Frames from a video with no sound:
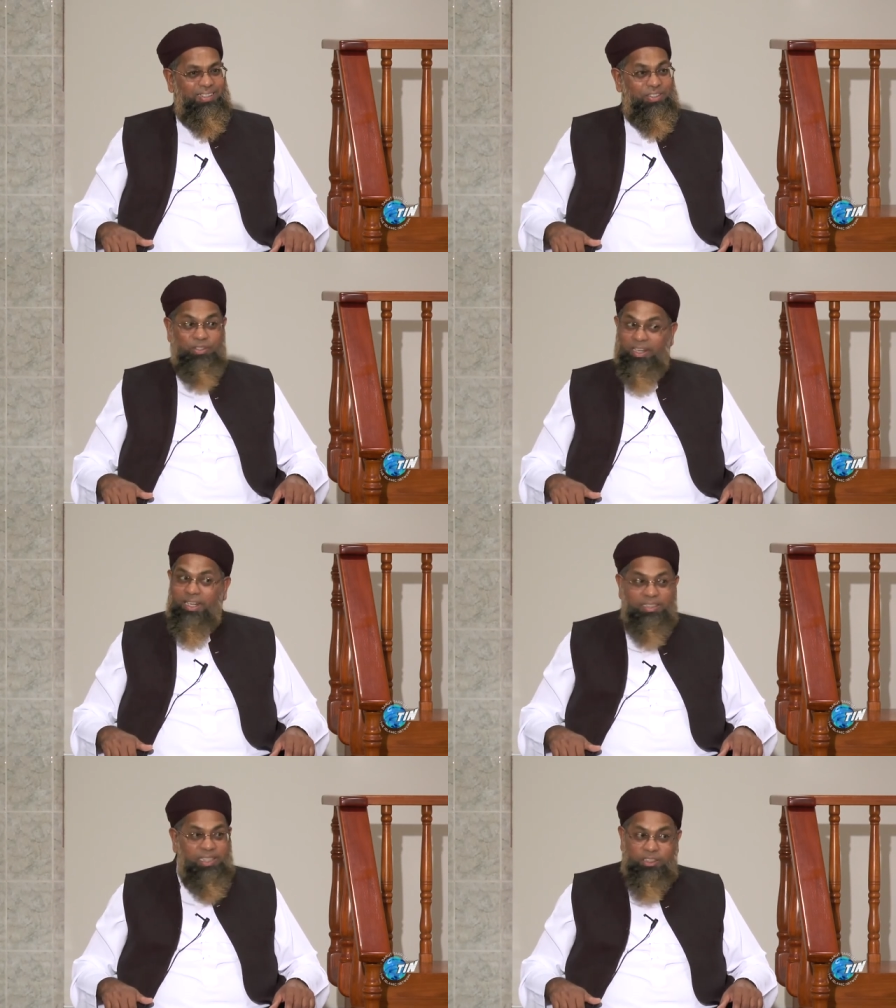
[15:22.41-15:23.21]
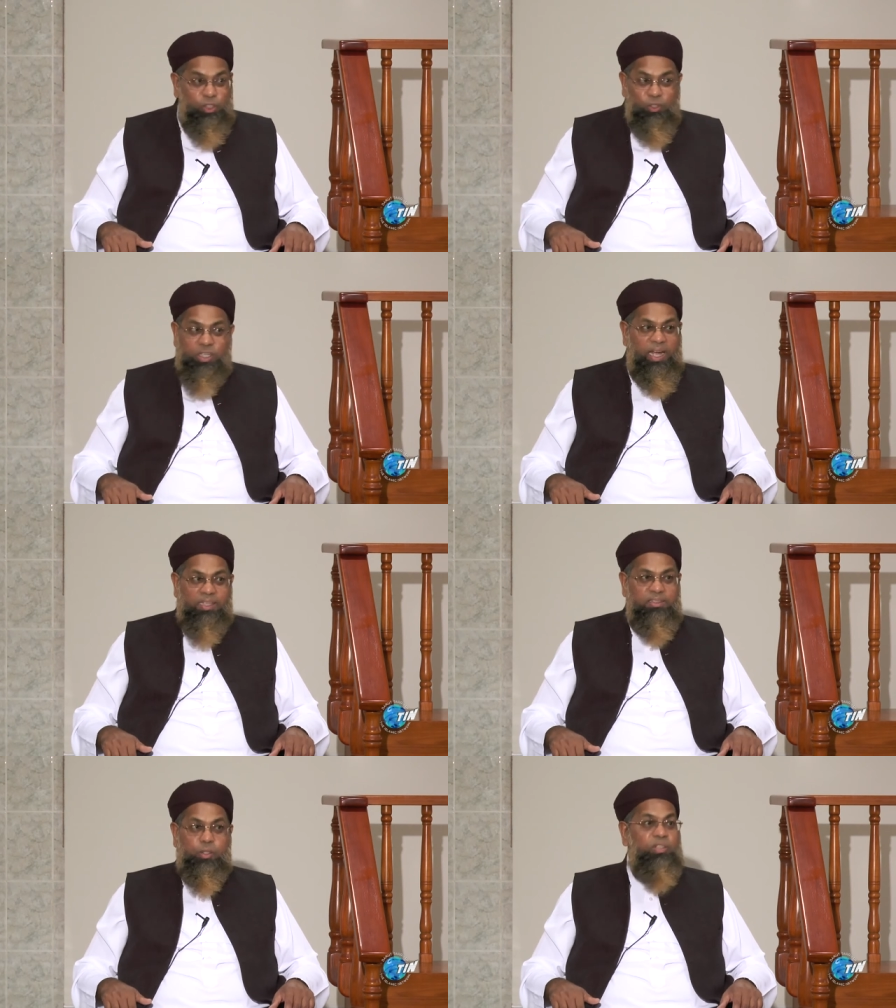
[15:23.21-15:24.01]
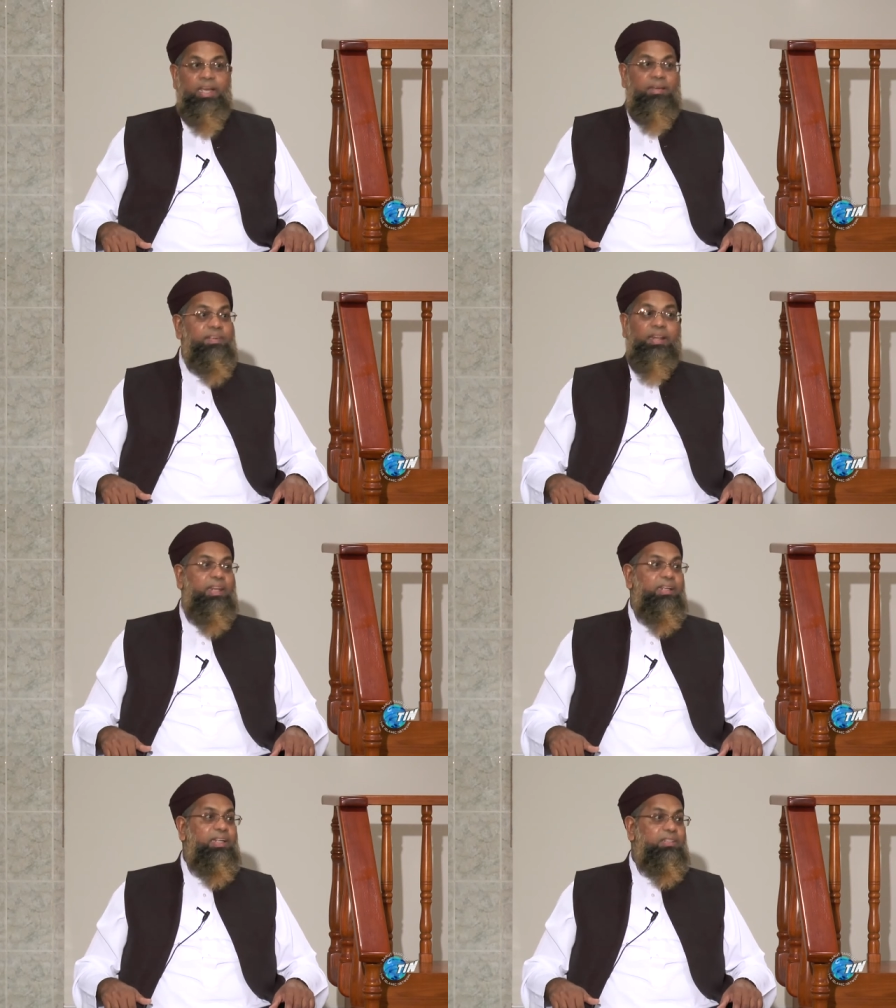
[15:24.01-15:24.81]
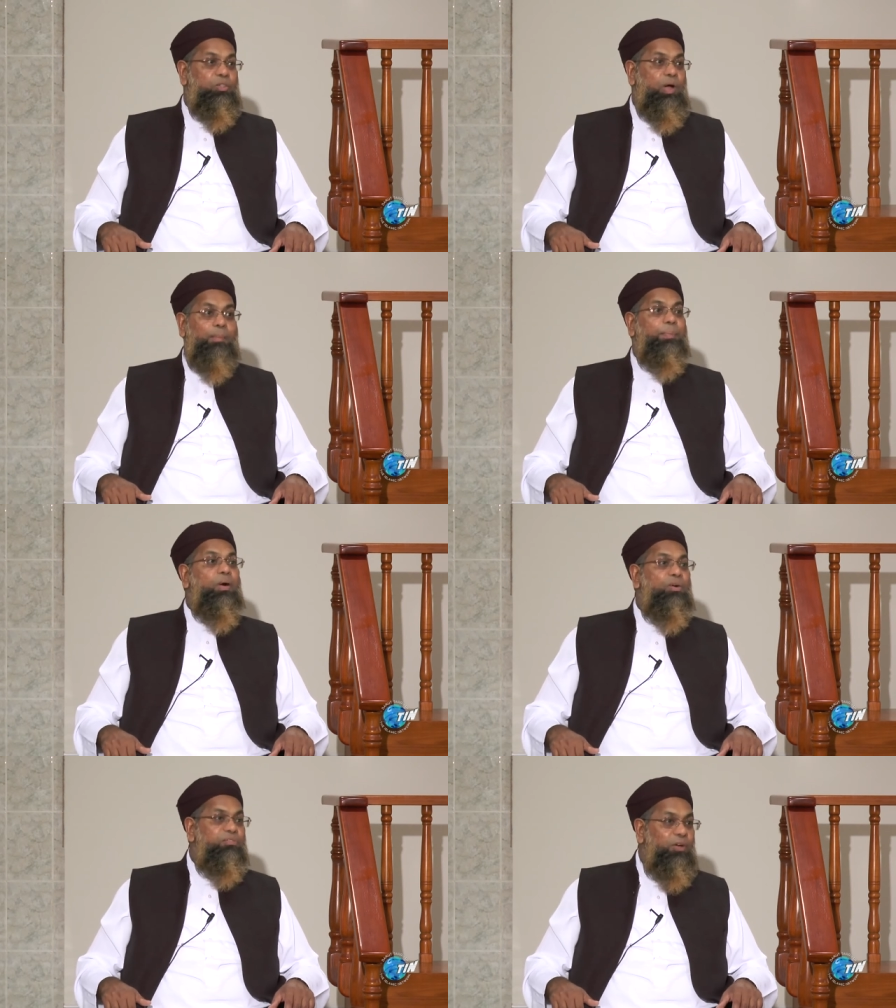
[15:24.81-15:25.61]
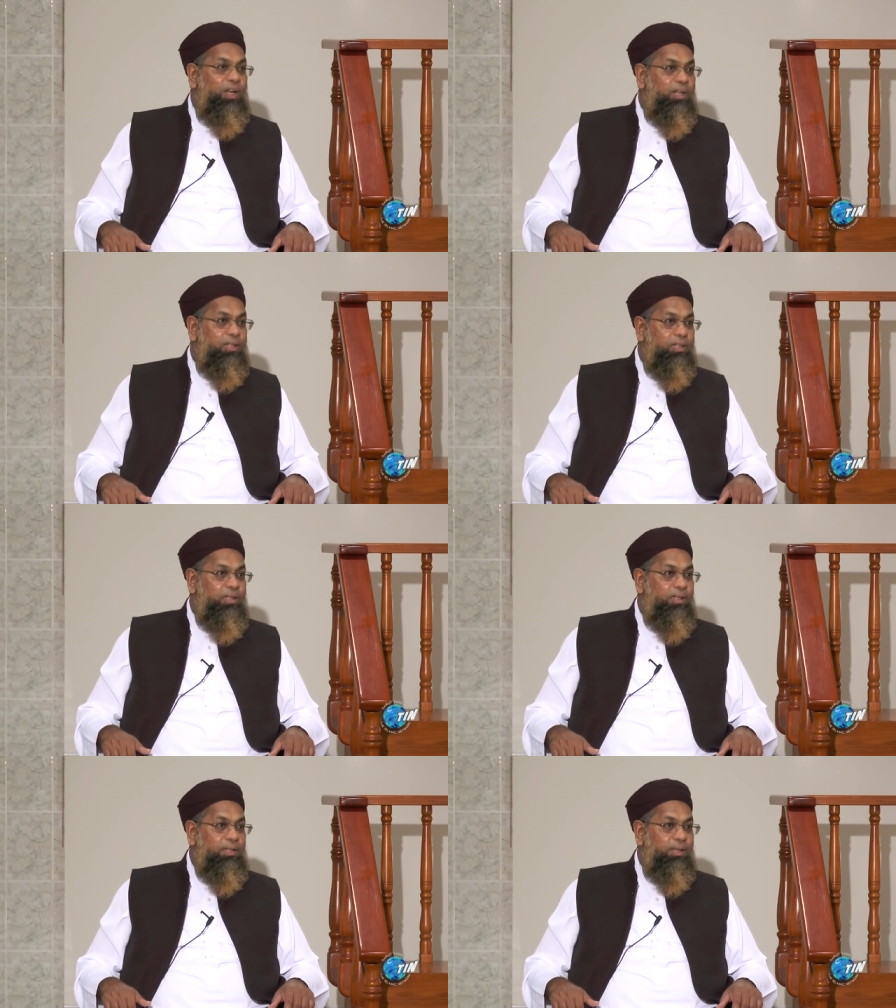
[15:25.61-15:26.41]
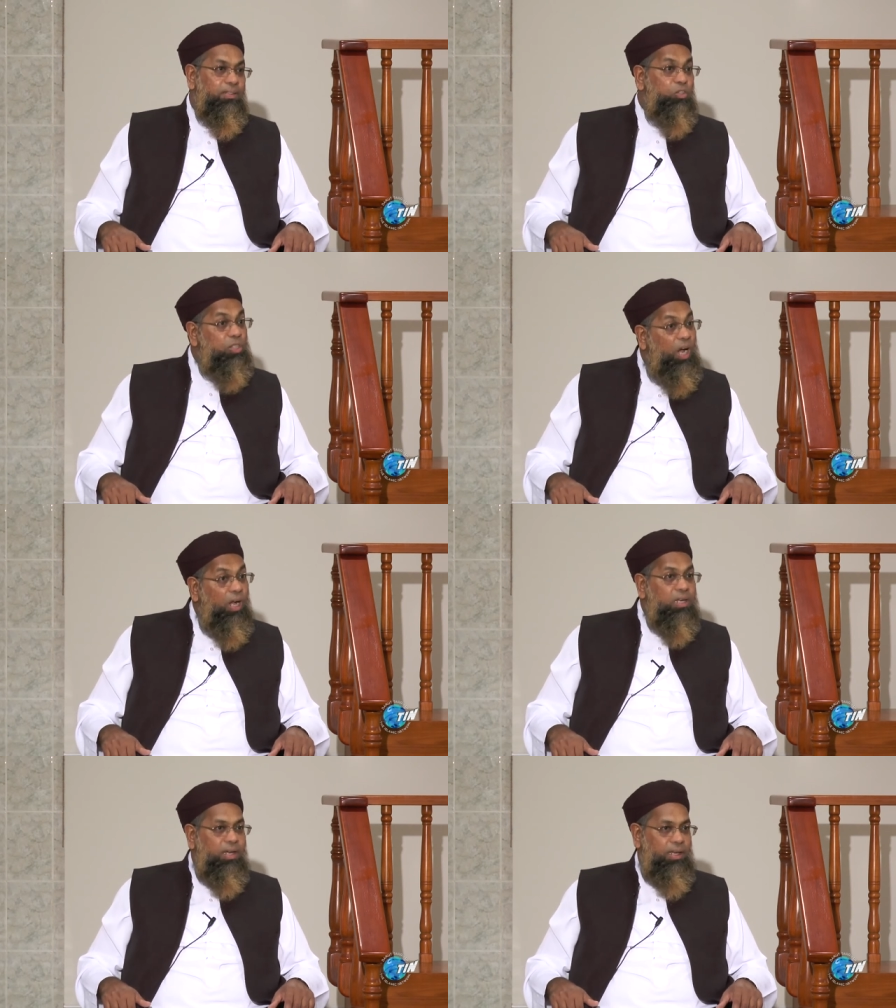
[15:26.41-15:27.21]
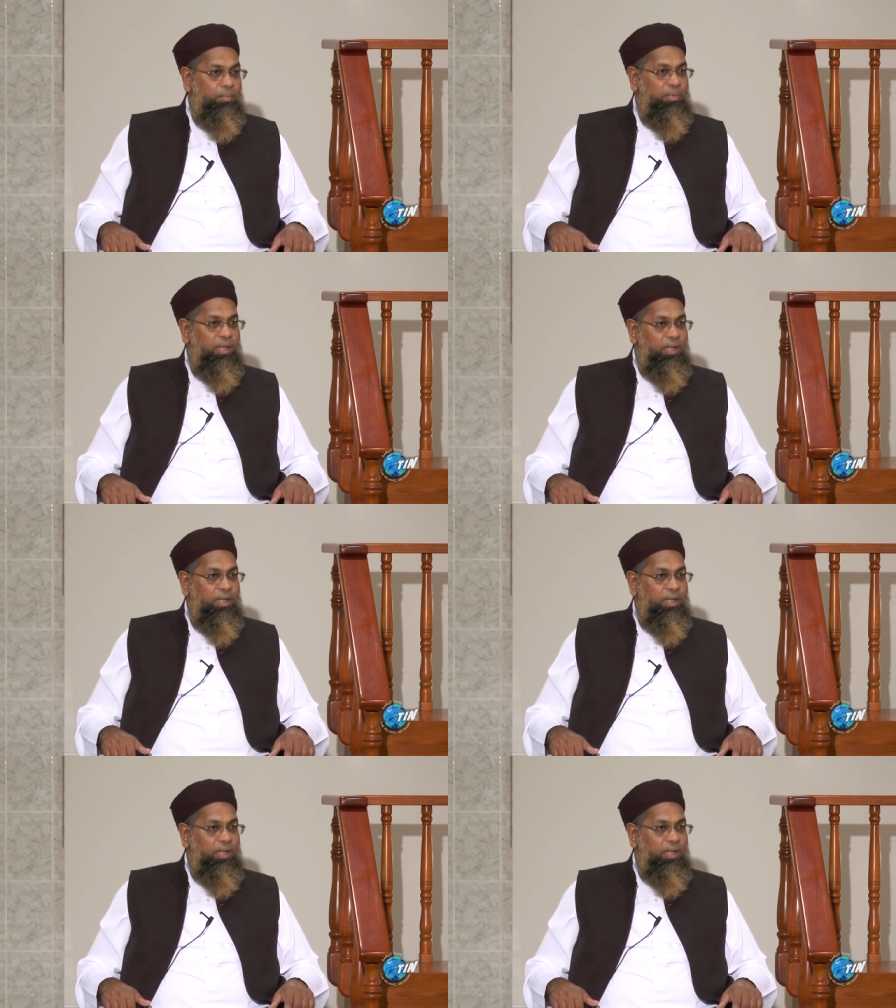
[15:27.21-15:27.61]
So Allah says, You can't, don't ever think that you are powerful to conquer him,